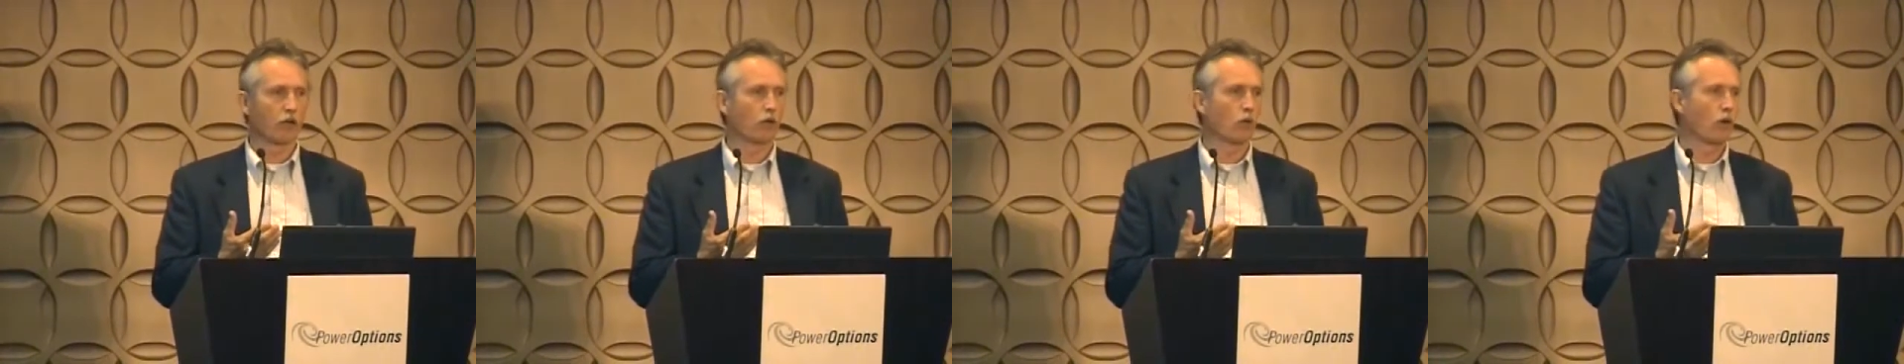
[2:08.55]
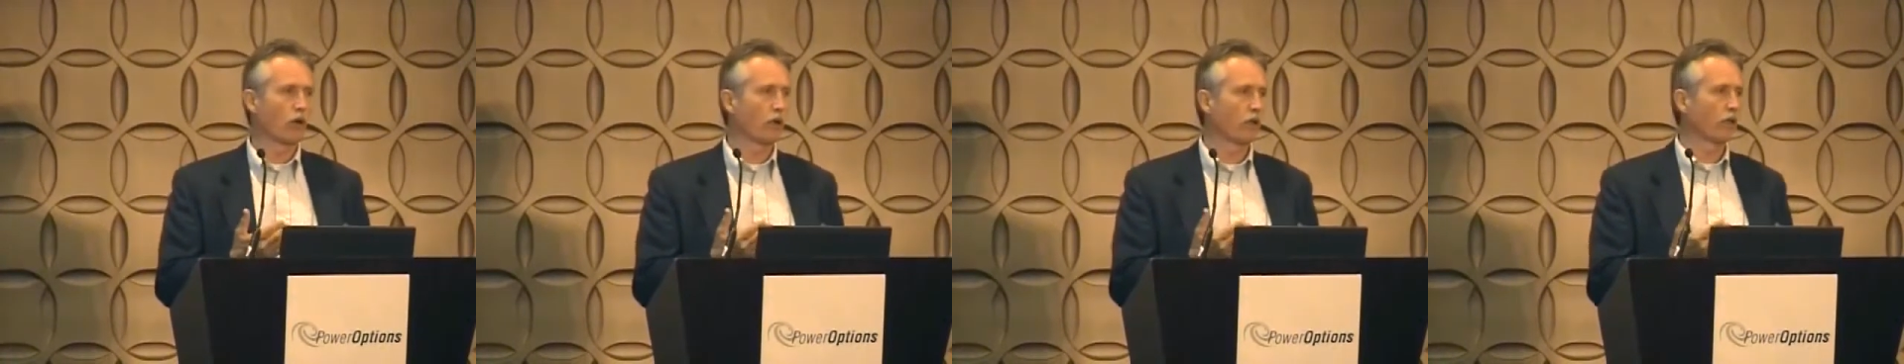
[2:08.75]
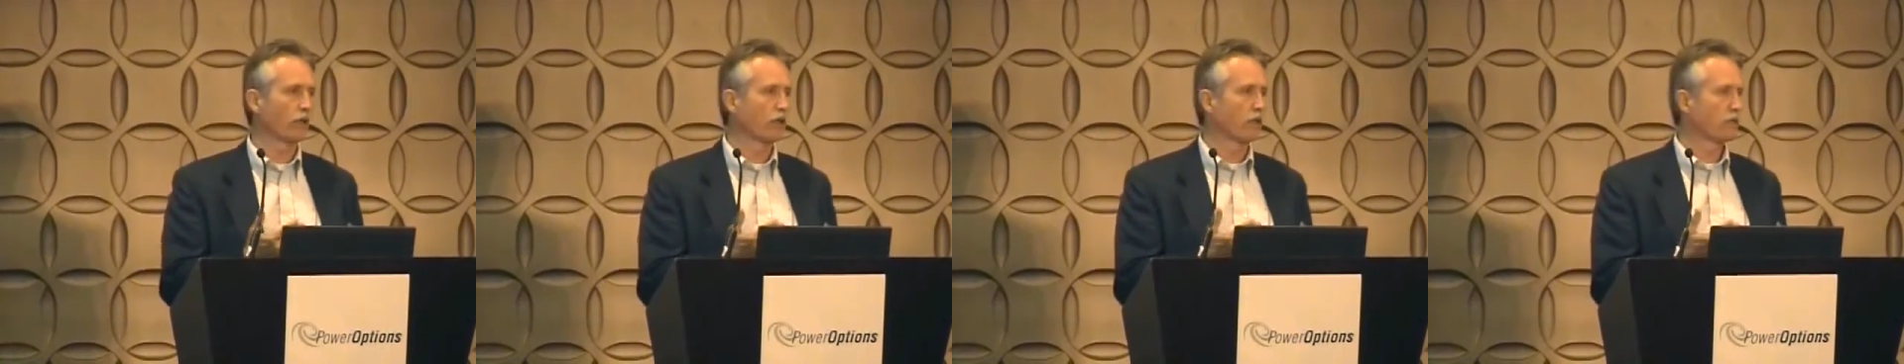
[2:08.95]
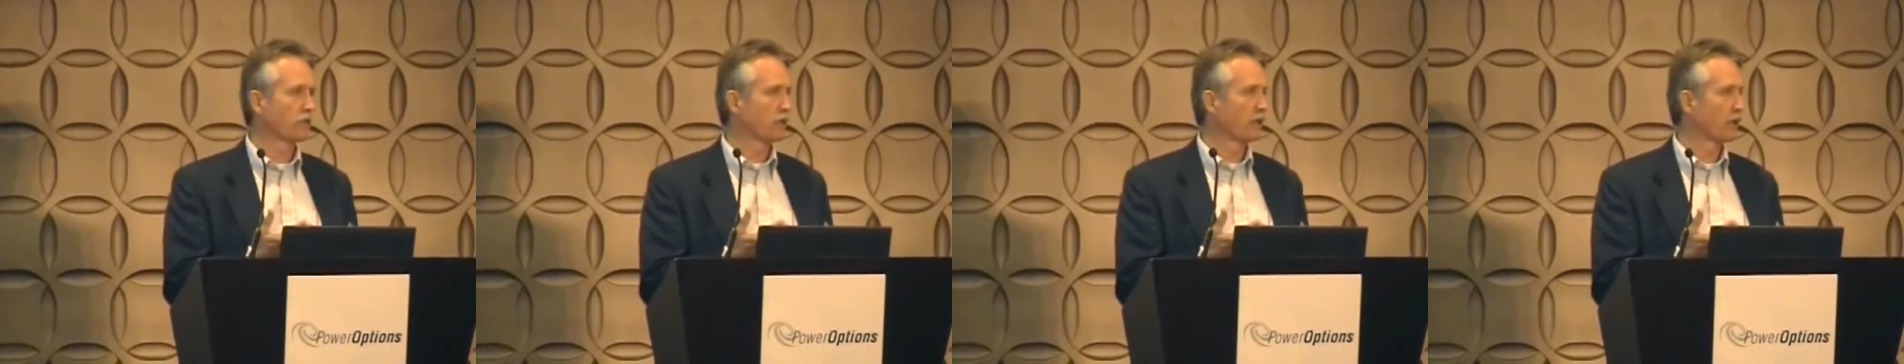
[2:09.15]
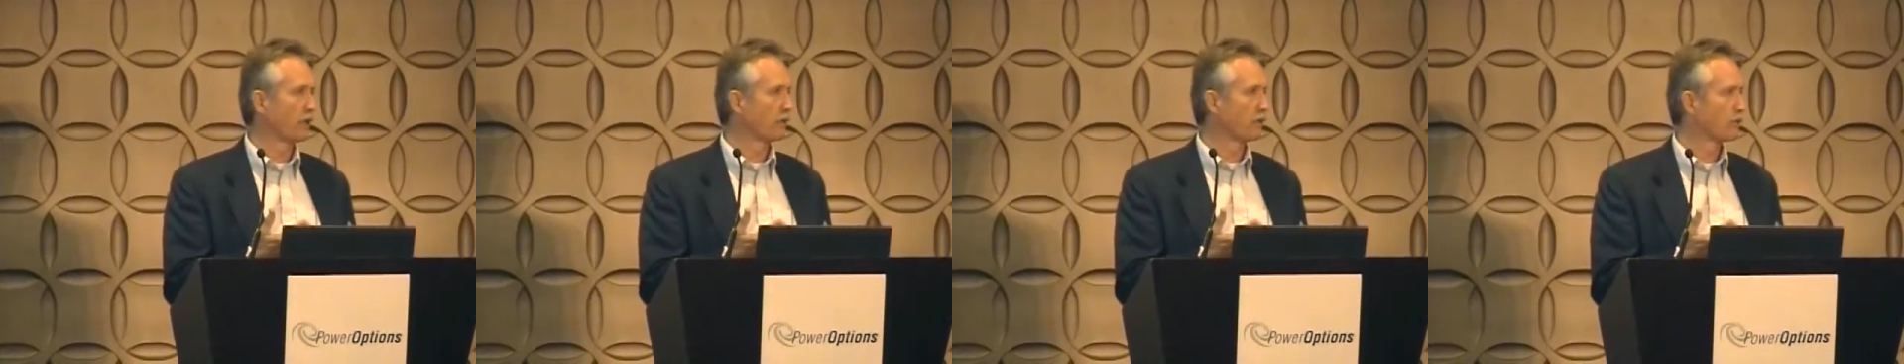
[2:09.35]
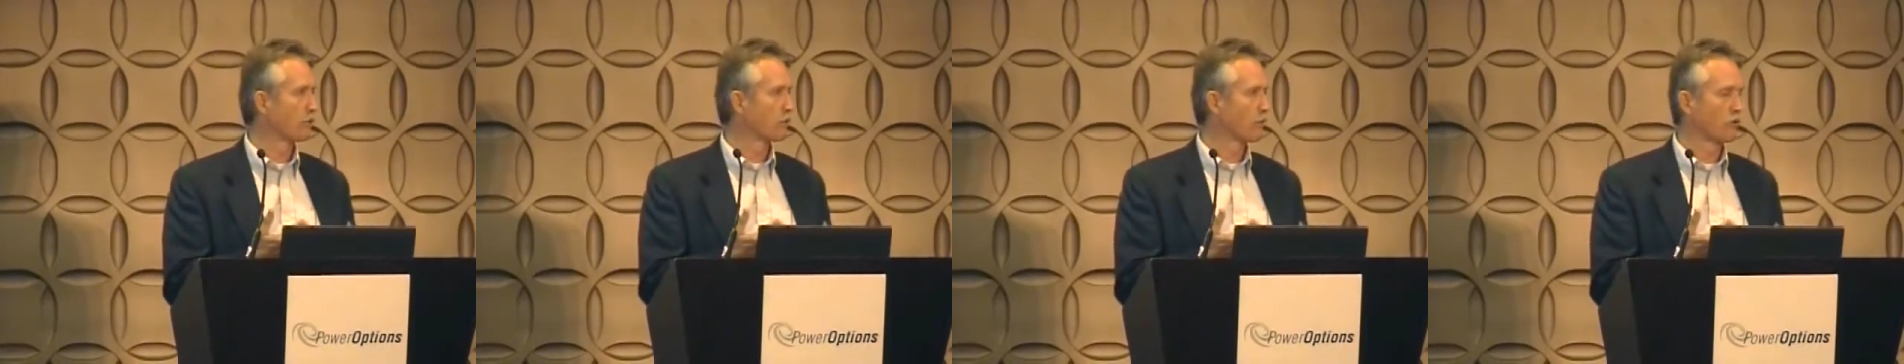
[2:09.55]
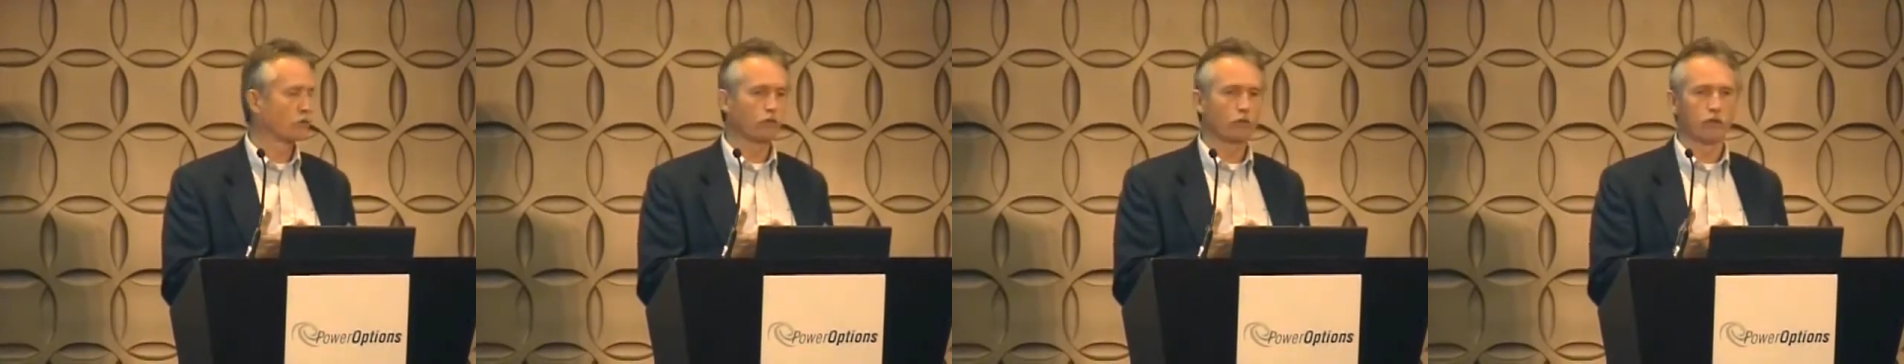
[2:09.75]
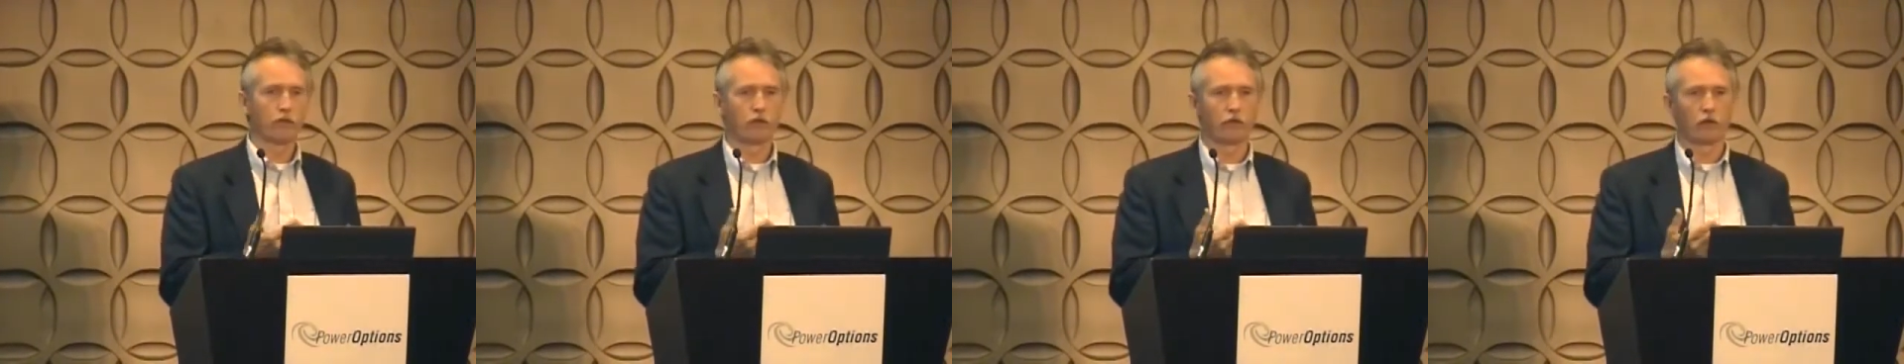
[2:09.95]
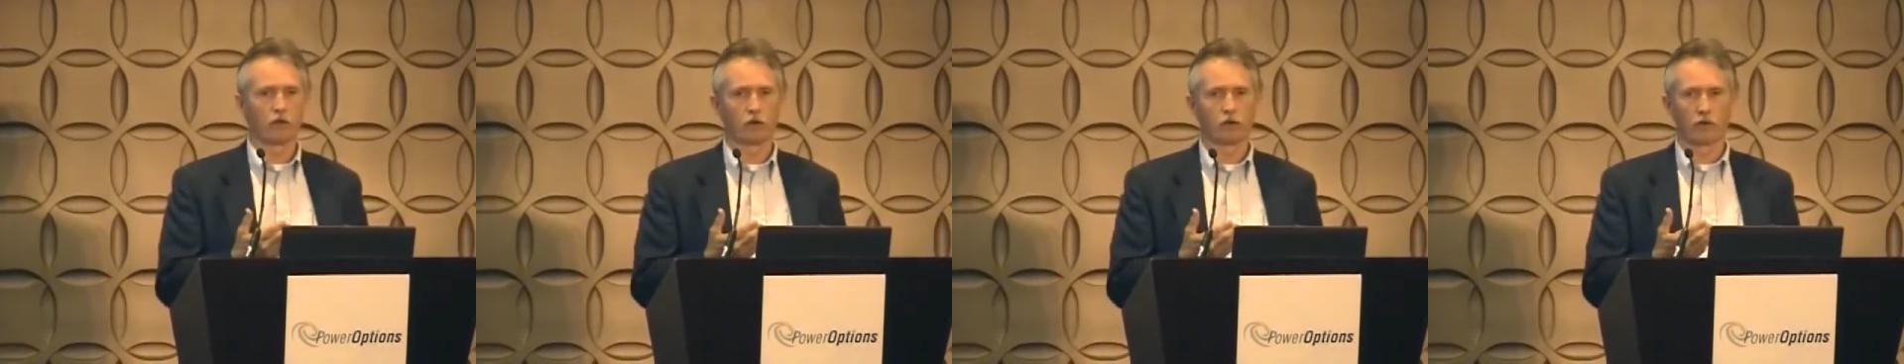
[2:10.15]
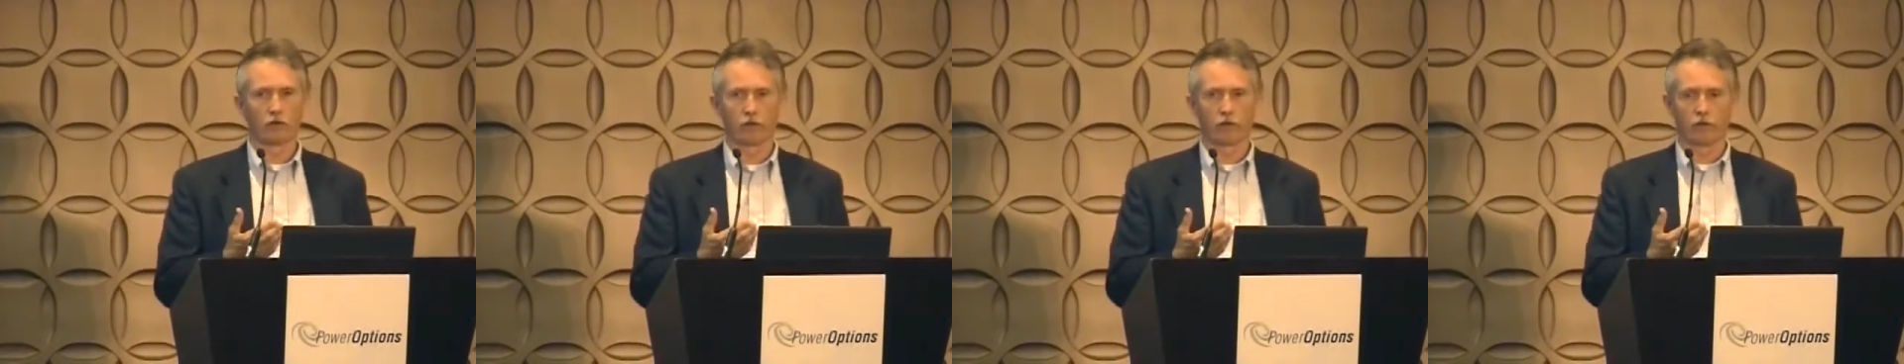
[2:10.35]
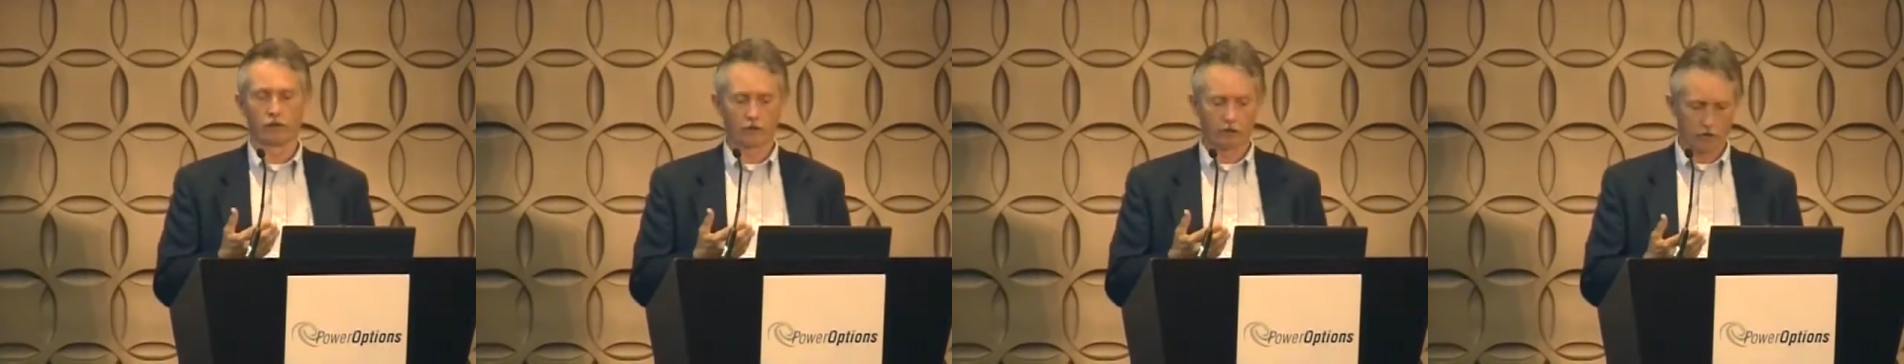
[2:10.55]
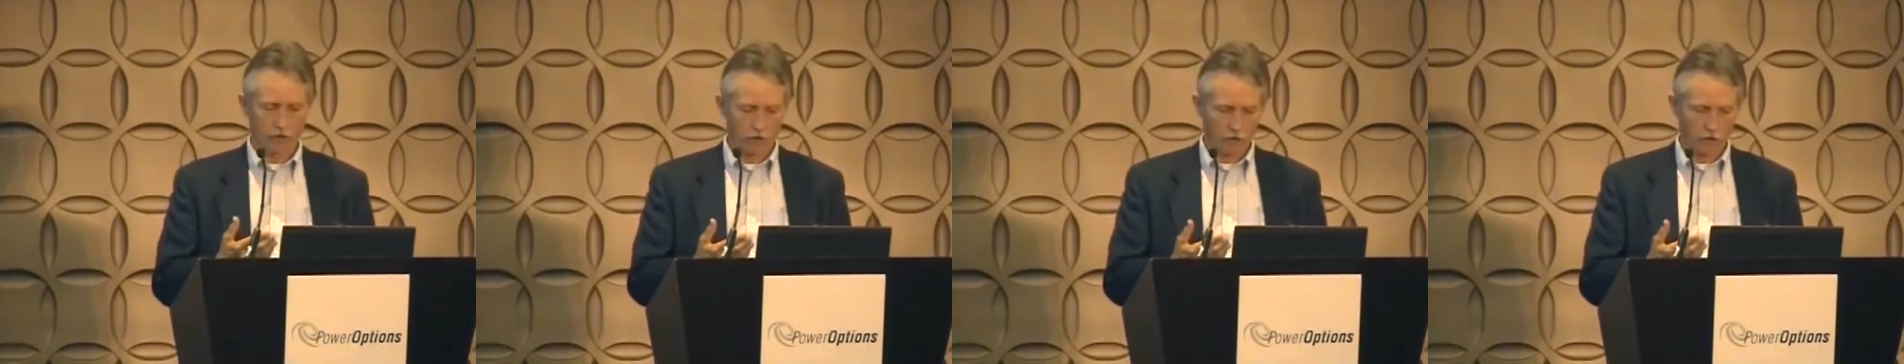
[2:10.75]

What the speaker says: quality standards, which we know are